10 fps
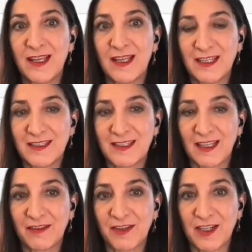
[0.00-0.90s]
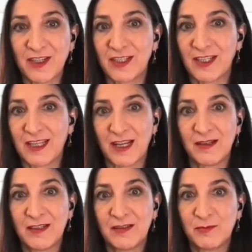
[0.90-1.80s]
inside the function, and
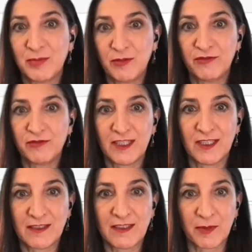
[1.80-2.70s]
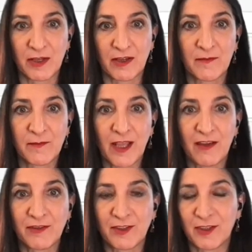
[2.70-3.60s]
then poof, they disappear
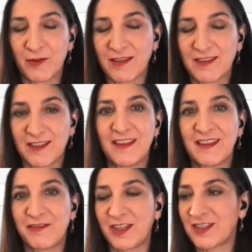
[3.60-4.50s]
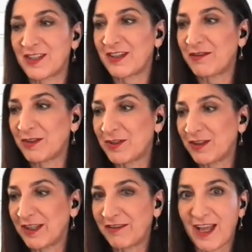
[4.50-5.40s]
after you exit the function and
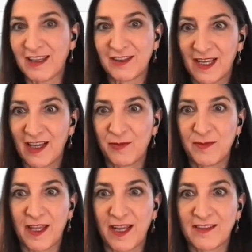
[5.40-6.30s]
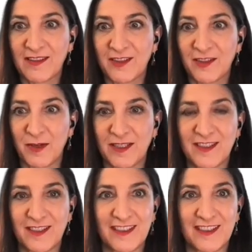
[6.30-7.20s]
return the value. I hope that answers your
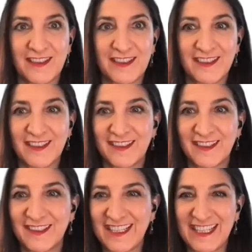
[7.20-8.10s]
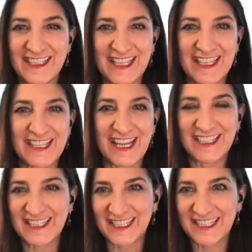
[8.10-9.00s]
question. Good. It sounds like it did.